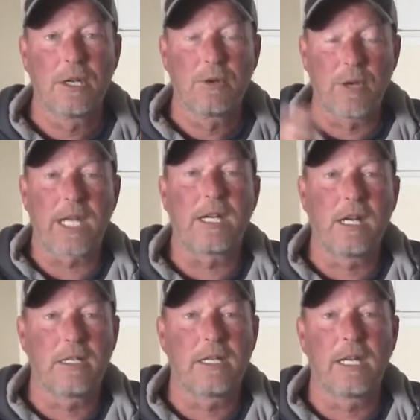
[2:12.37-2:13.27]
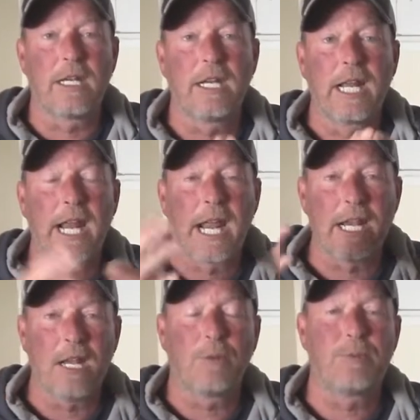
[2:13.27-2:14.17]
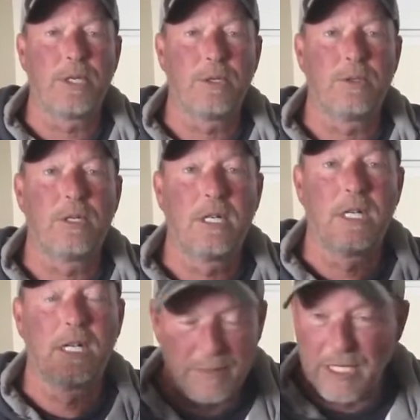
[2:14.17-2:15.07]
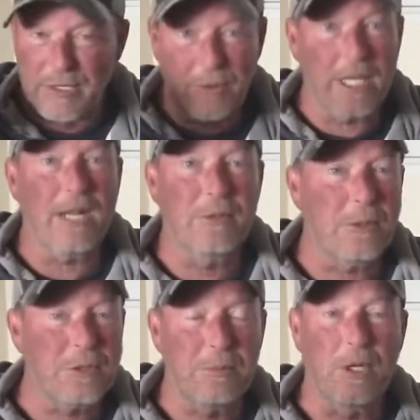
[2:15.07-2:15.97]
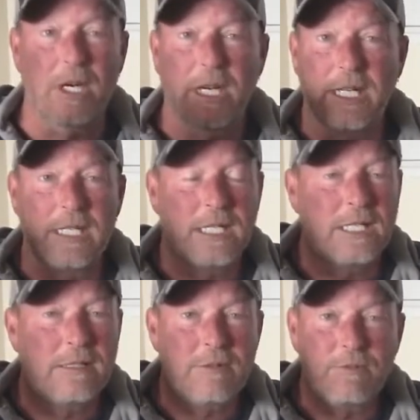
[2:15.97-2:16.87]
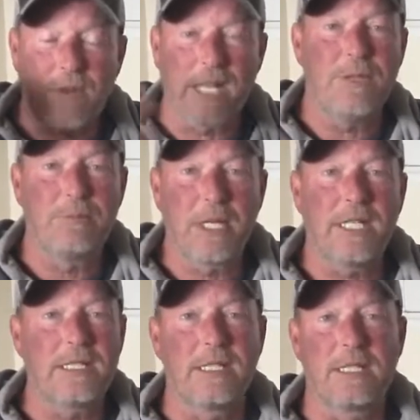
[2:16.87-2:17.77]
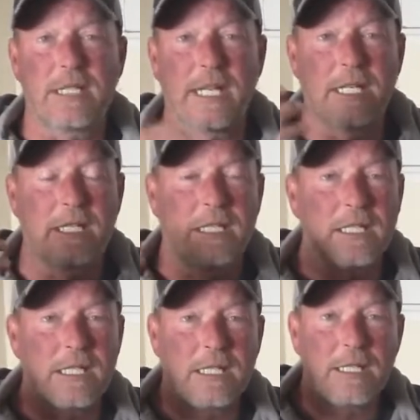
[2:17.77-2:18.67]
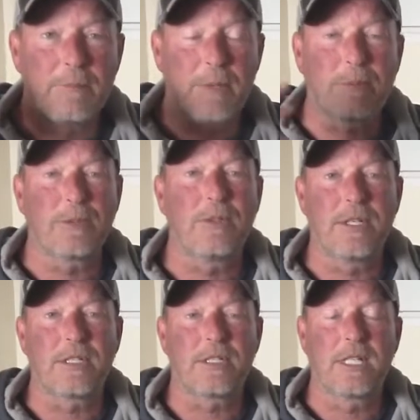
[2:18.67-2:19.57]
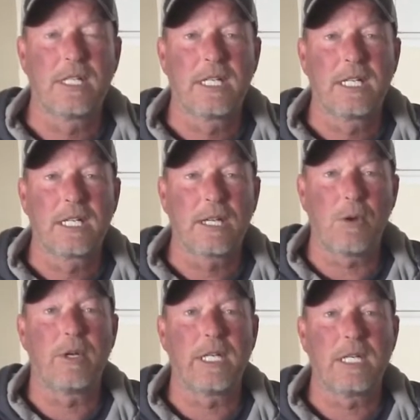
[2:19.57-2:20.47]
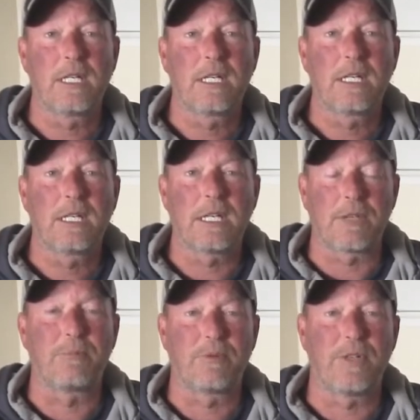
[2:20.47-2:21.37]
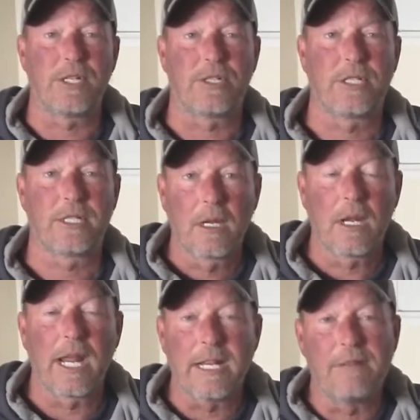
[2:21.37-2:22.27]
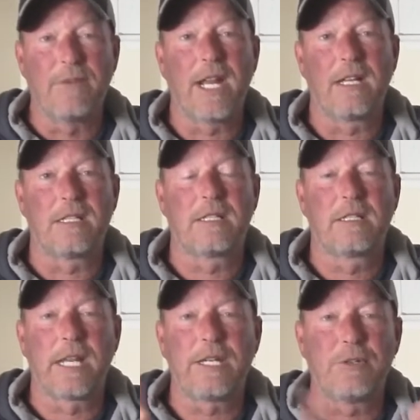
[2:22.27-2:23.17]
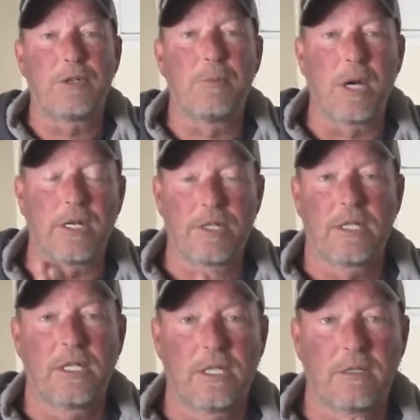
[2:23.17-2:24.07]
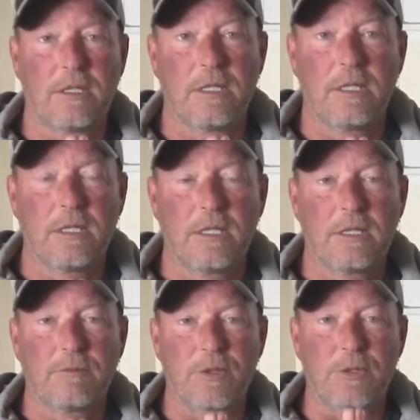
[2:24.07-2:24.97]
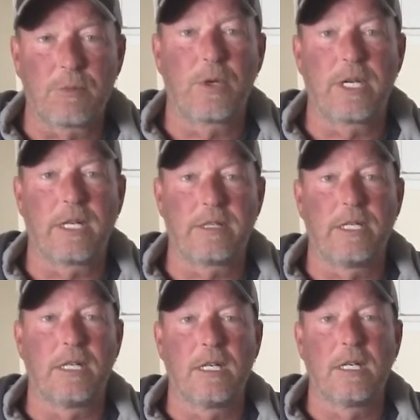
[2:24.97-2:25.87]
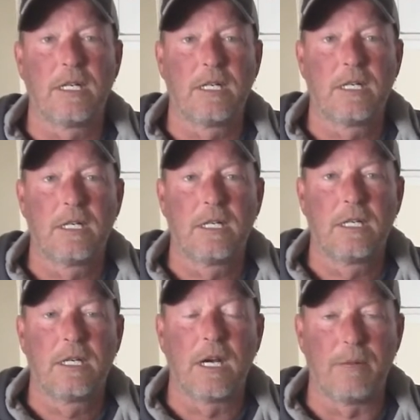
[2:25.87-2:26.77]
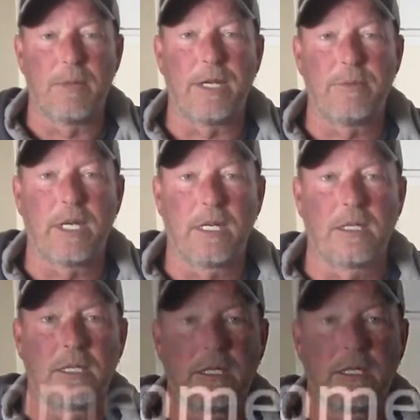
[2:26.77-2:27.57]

great content and help you enjoy the outdoors more and find new places and be able to just go and catch more fish. And in advance, thank you so much for supporting us here on Patreon.